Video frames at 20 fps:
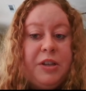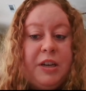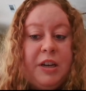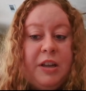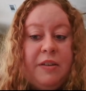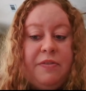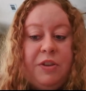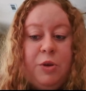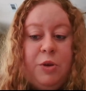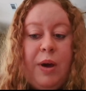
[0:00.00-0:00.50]
And
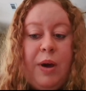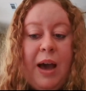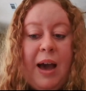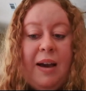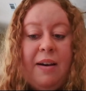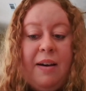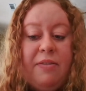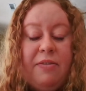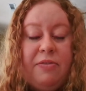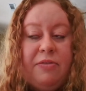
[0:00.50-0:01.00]
if you
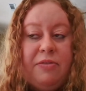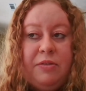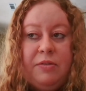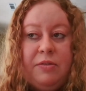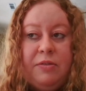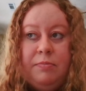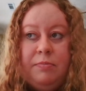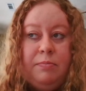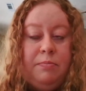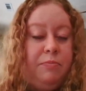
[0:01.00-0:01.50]
have
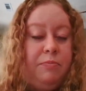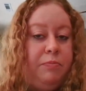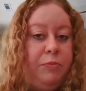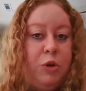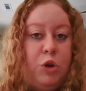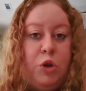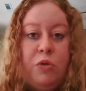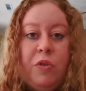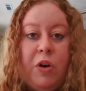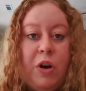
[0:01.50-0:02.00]

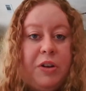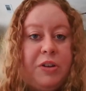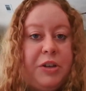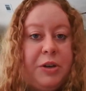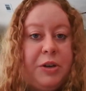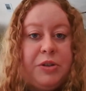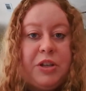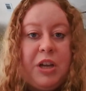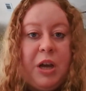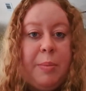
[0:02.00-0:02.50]
new
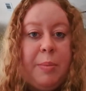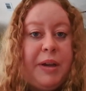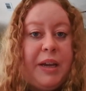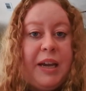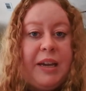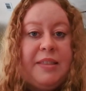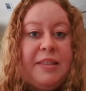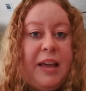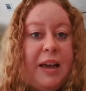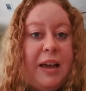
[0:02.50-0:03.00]
volunteers coming
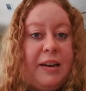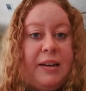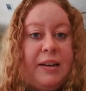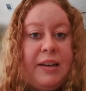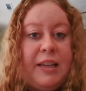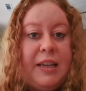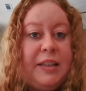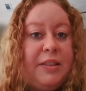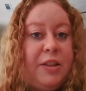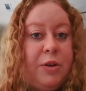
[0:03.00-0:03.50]
in that
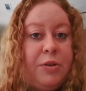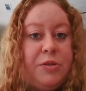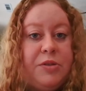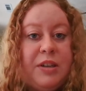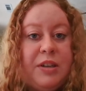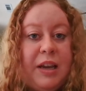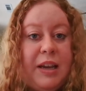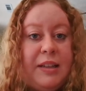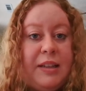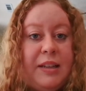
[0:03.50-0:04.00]
need those
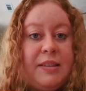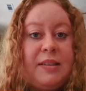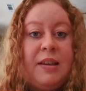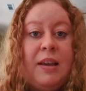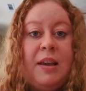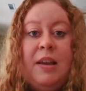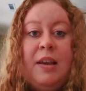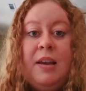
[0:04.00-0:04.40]
dates,